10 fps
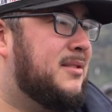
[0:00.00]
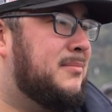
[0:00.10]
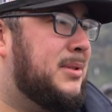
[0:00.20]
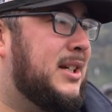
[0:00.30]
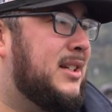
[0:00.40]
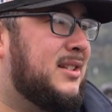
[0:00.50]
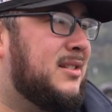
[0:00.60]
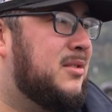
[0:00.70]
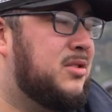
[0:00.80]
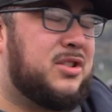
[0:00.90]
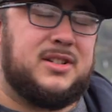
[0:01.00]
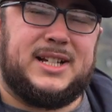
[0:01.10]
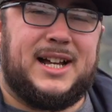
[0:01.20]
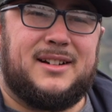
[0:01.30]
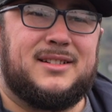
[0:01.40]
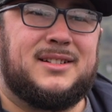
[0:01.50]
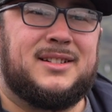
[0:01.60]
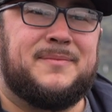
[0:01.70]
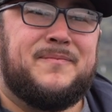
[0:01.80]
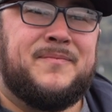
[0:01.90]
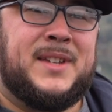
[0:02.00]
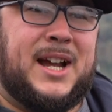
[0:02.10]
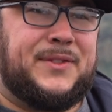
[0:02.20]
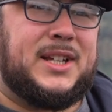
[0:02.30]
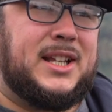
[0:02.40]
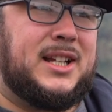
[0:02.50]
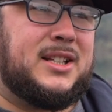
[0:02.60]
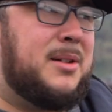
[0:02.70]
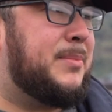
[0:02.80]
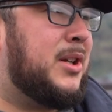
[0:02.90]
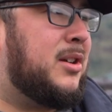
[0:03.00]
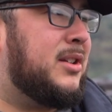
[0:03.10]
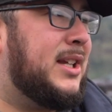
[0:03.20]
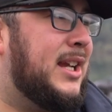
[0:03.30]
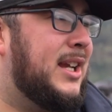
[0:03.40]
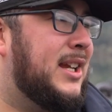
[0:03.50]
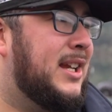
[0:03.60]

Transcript: but turns out after getting dumped on all day,